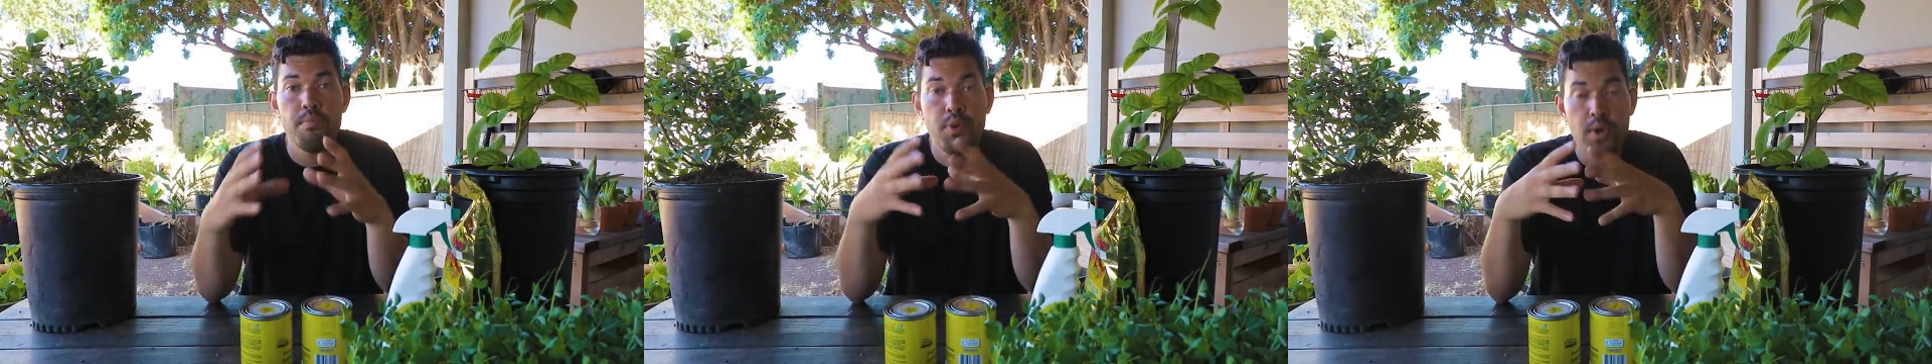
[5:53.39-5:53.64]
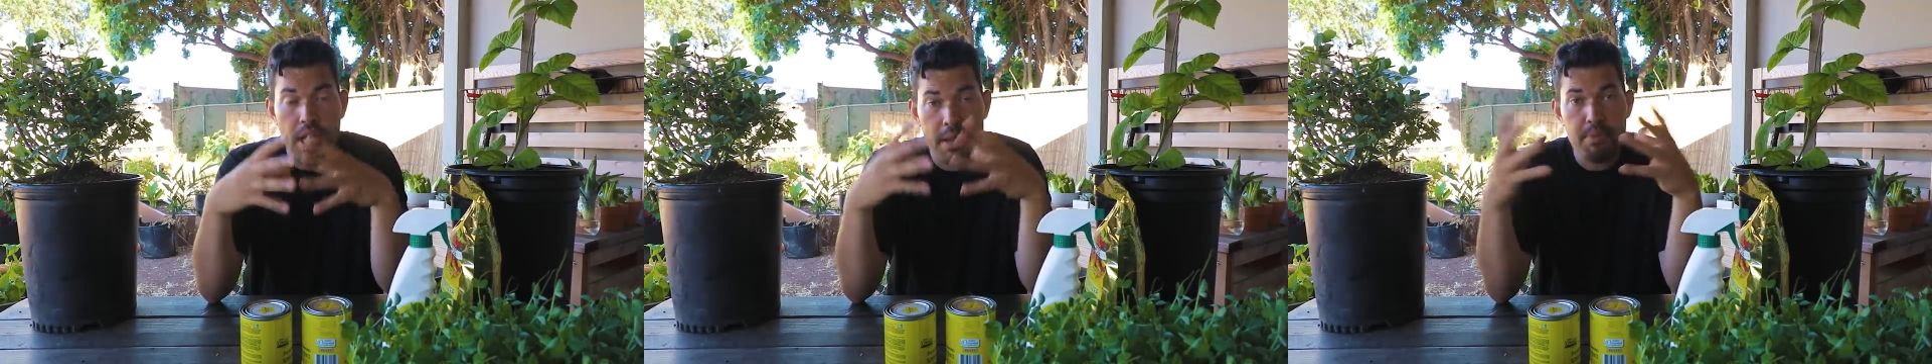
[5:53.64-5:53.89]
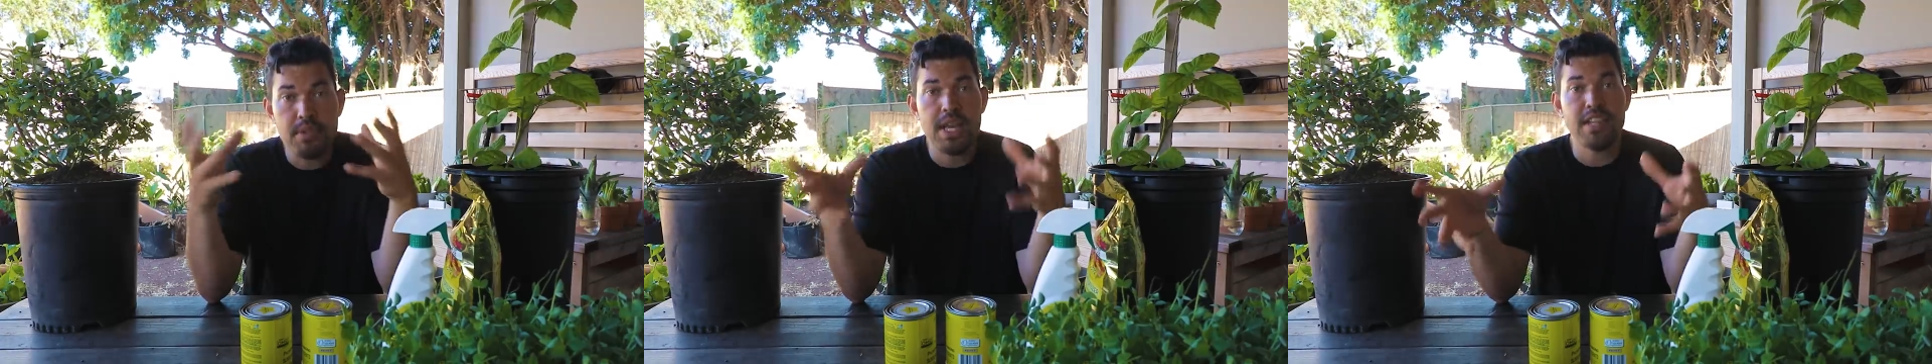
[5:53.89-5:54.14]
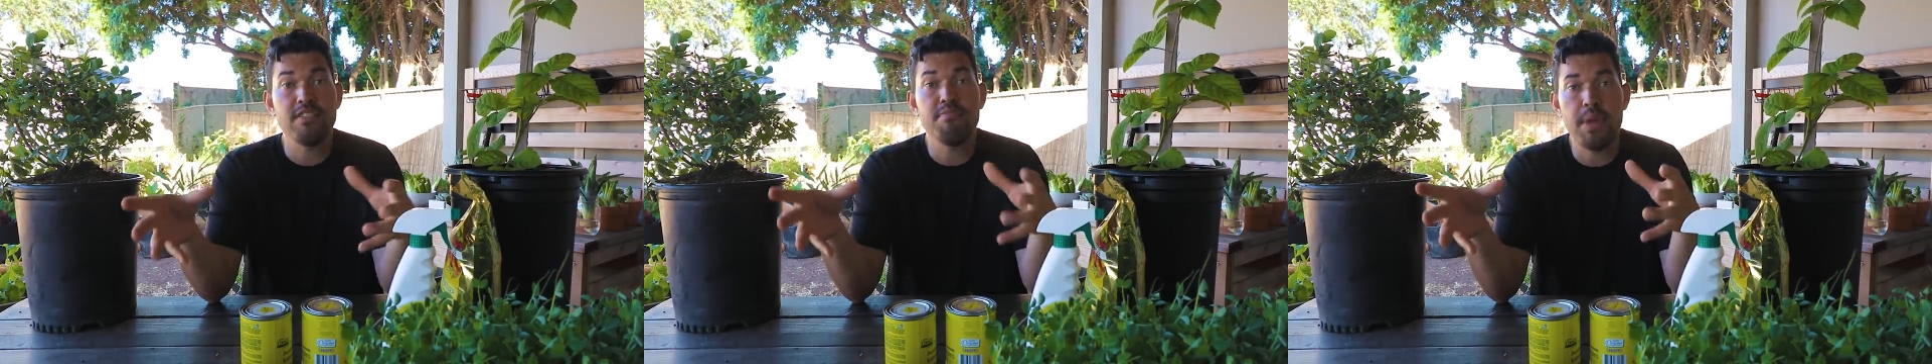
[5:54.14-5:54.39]
put a
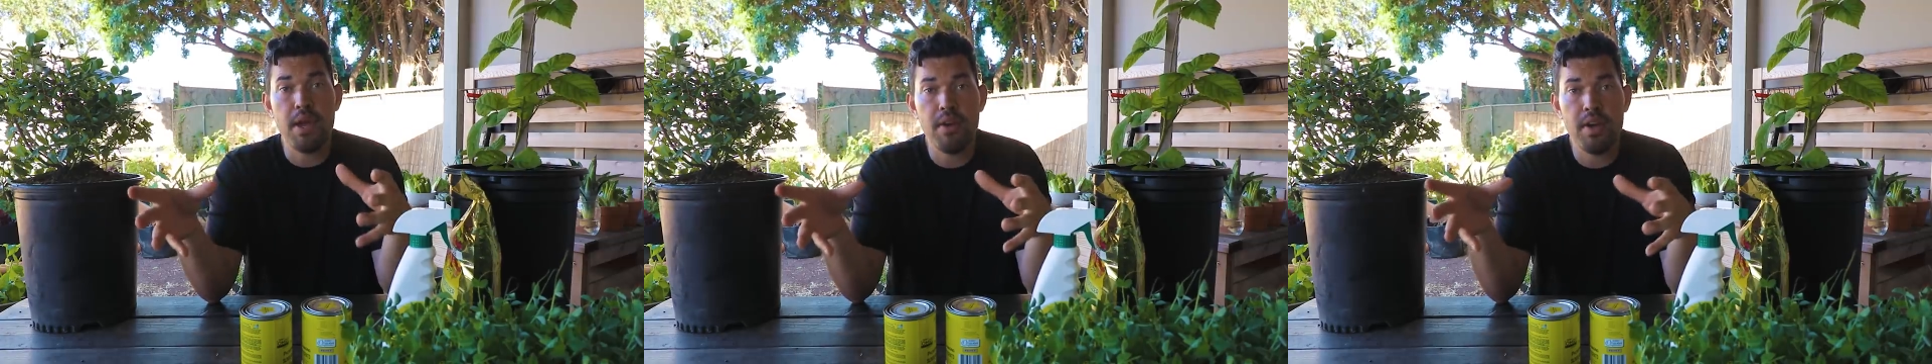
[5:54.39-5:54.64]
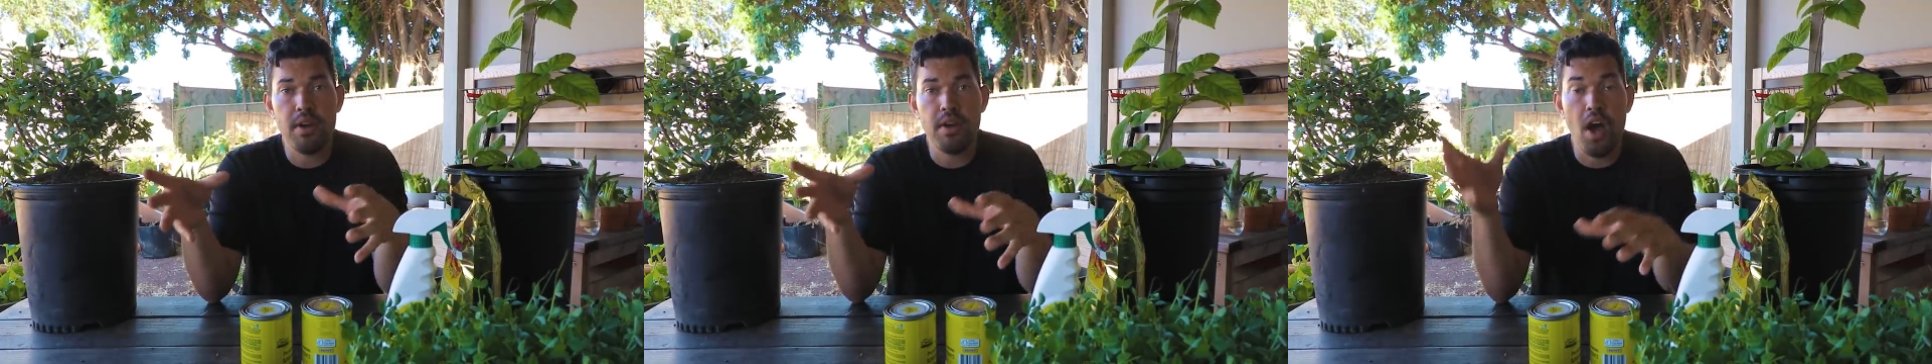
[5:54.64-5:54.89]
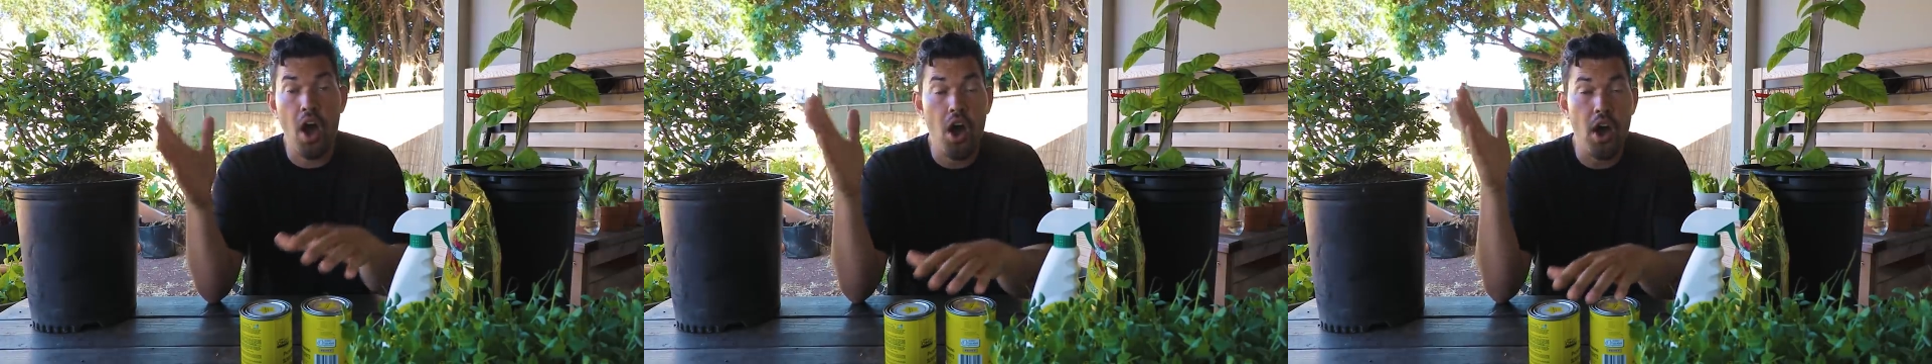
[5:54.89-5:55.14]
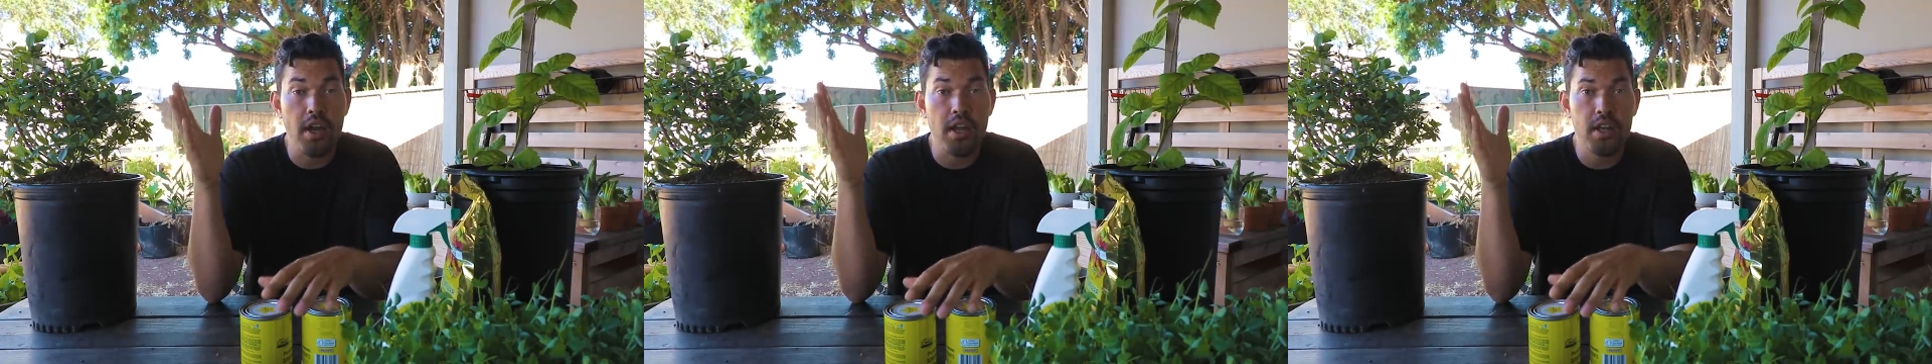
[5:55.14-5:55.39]
protective barrier
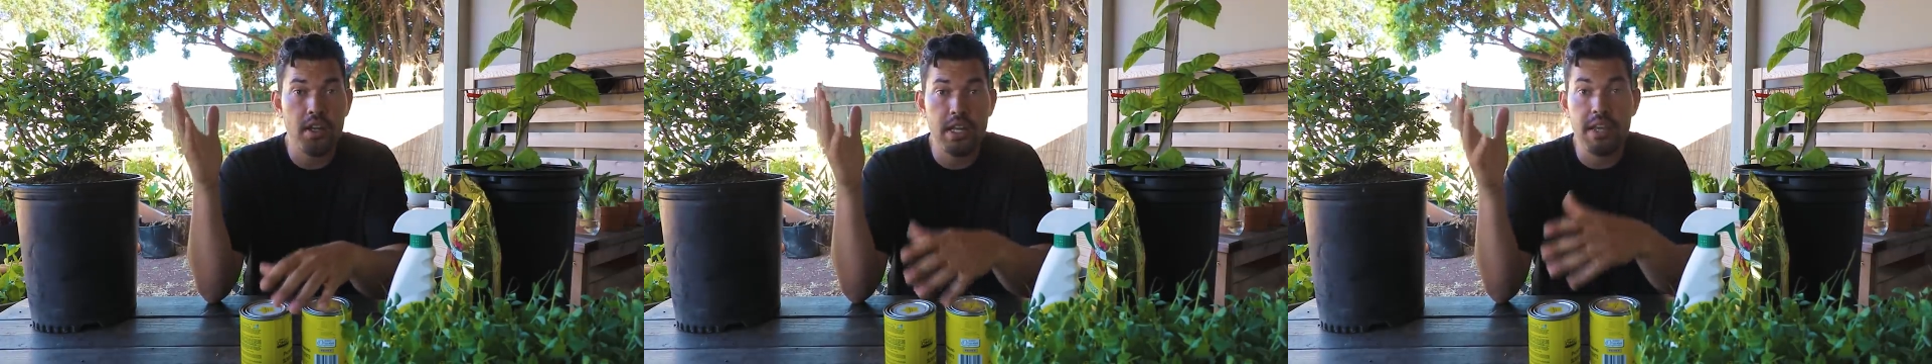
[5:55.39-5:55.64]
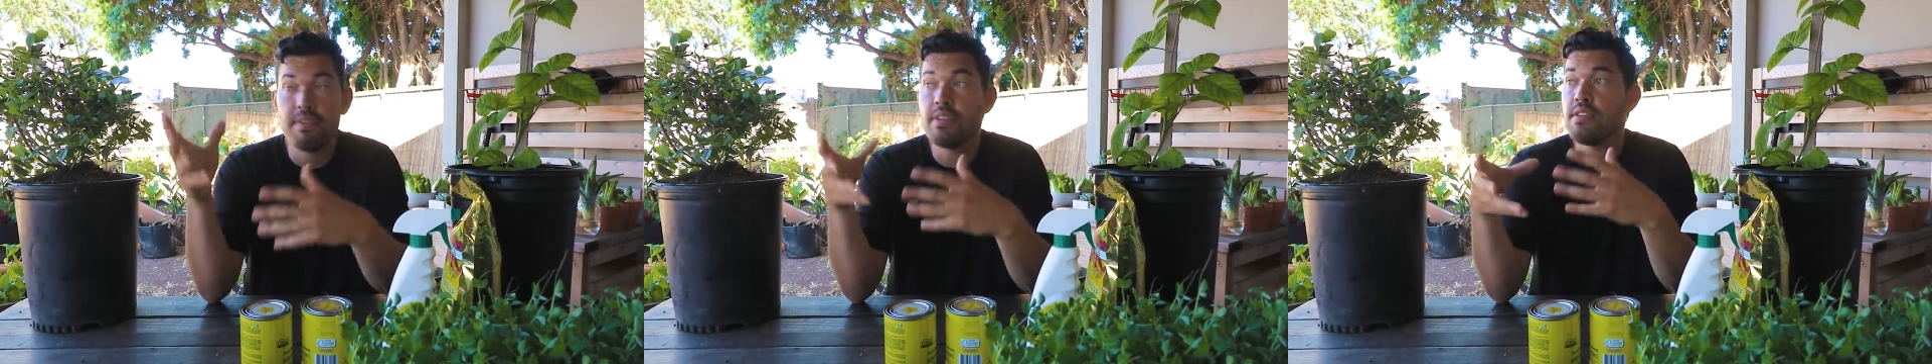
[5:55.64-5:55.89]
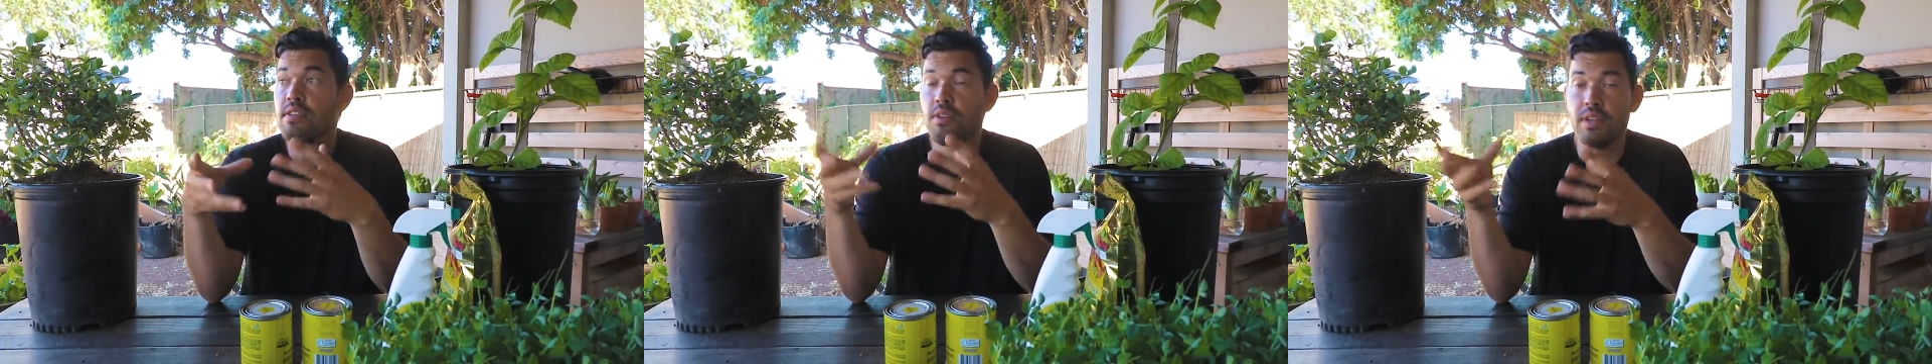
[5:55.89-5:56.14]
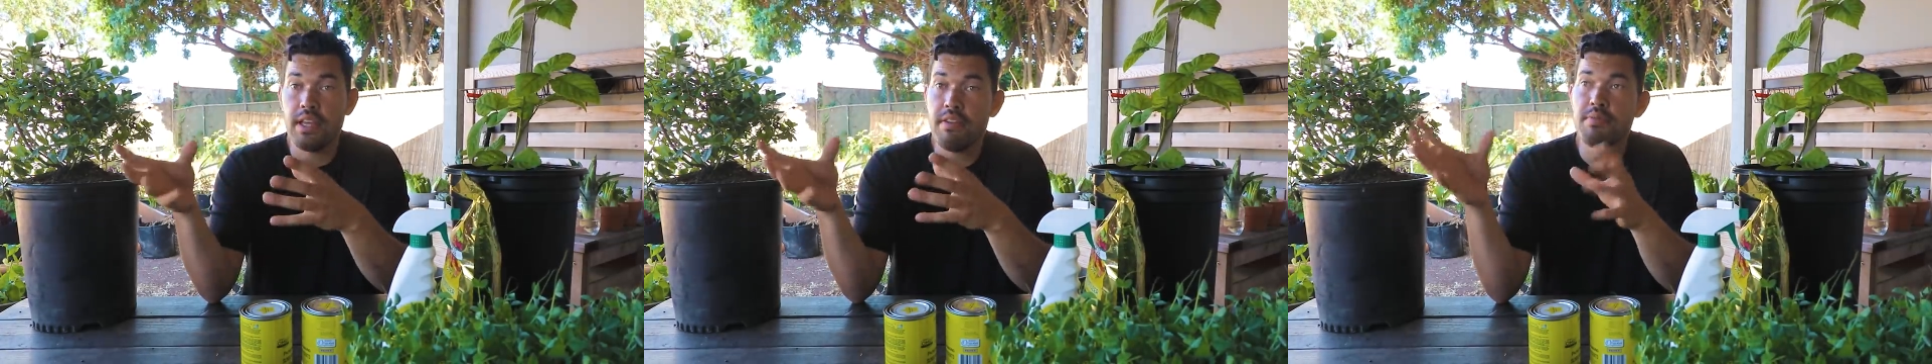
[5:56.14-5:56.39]
on even your
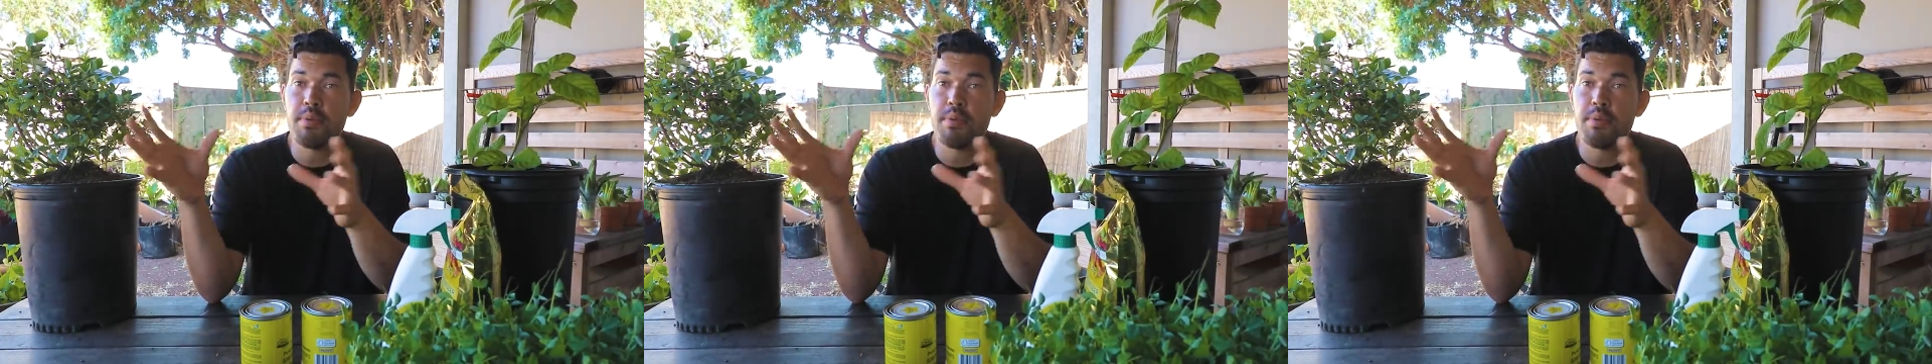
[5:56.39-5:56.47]
leaves,